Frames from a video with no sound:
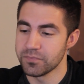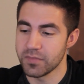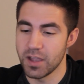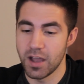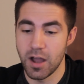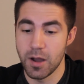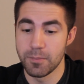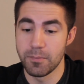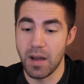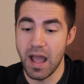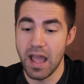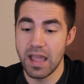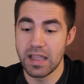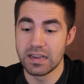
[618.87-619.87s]
uh,
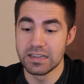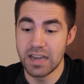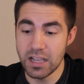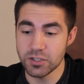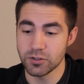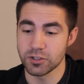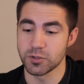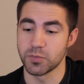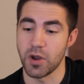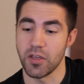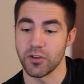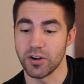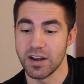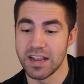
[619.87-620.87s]
my next oldest
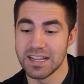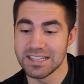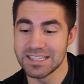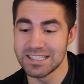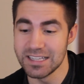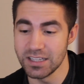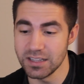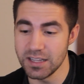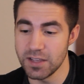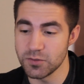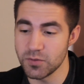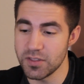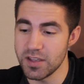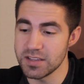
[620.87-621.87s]
brother still
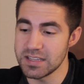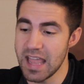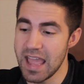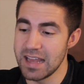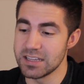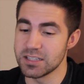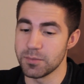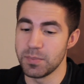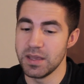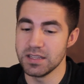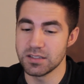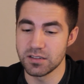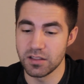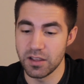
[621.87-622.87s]
lives with us and is a
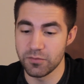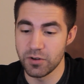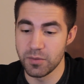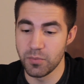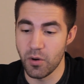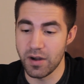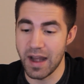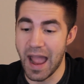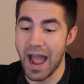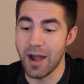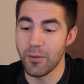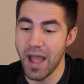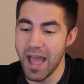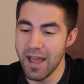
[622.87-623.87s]
pizza delivery boy.
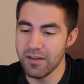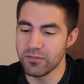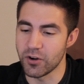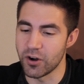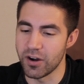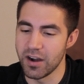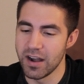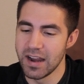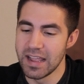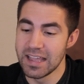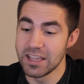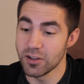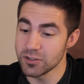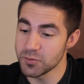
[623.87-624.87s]
However,
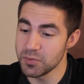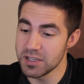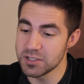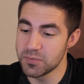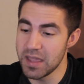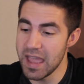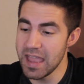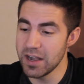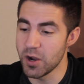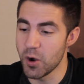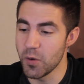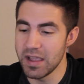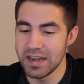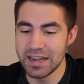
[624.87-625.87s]
he also plays
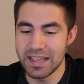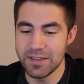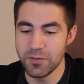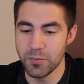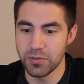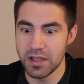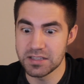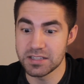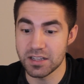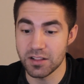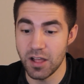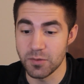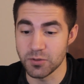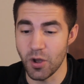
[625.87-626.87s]
piano and even plays at
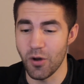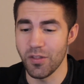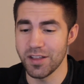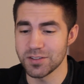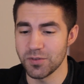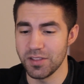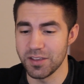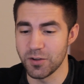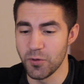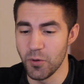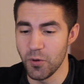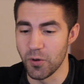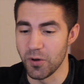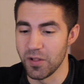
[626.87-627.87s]
clubs. Oh, that's really
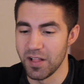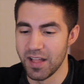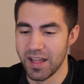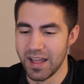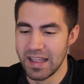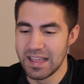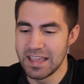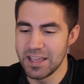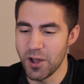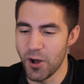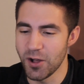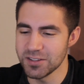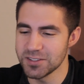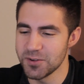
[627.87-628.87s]
cool. He
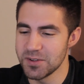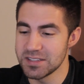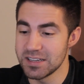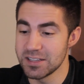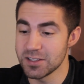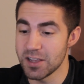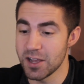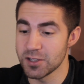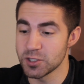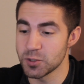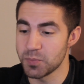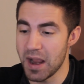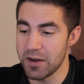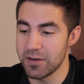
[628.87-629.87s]
also is an
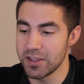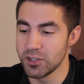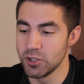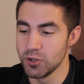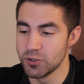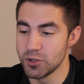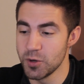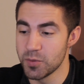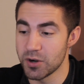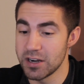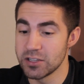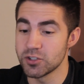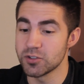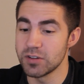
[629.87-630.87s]
aspiring YouTuber
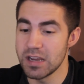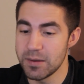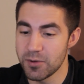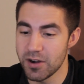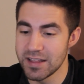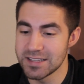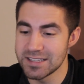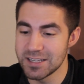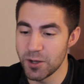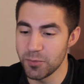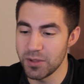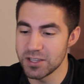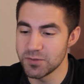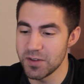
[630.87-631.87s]
and streamer and still
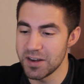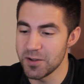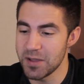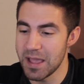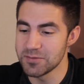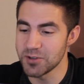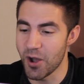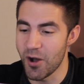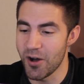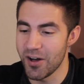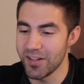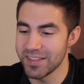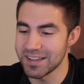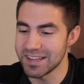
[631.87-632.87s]
plays video games
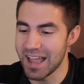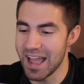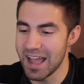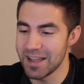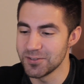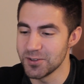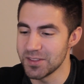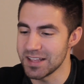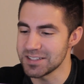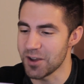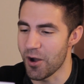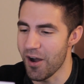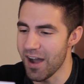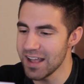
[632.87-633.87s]
all the time. Dude, that's
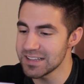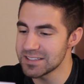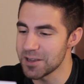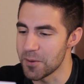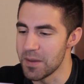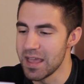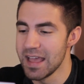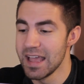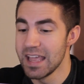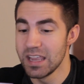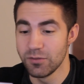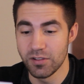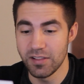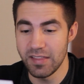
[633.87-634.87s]
awesome.
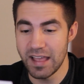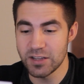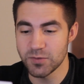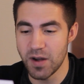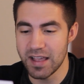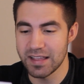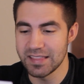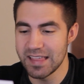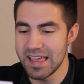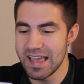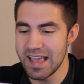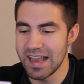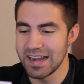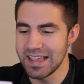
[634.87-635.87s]
He really likes Rocket
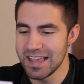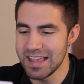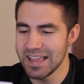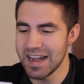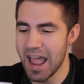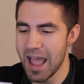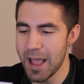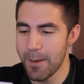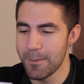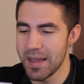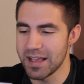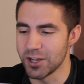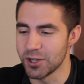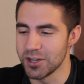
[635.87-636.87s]
League and he and I
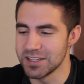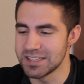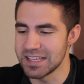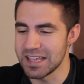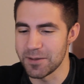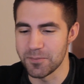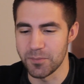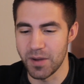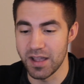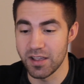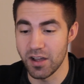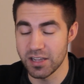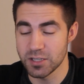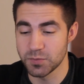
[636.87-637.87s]
make a good team. My
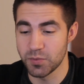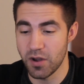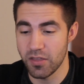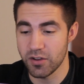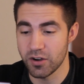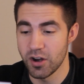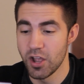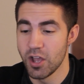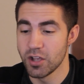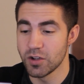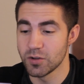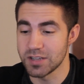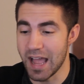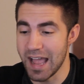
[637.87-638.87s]
youngest brother
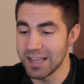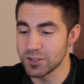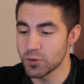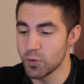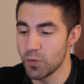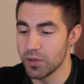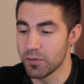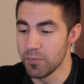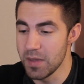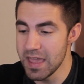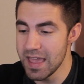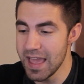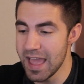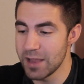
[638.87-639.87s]
goes to high school with
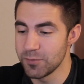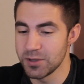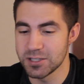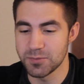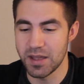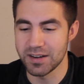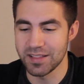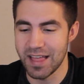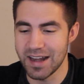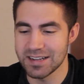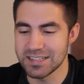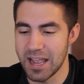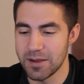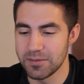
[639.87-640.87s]
me and we spend a lot
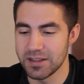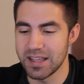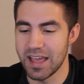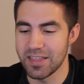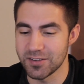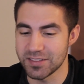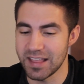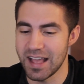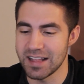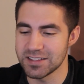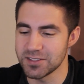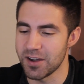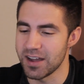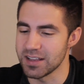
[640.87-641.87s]
of time together.
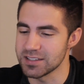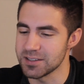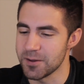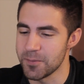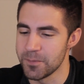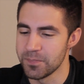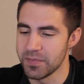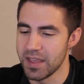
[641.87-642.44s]
That's awesome.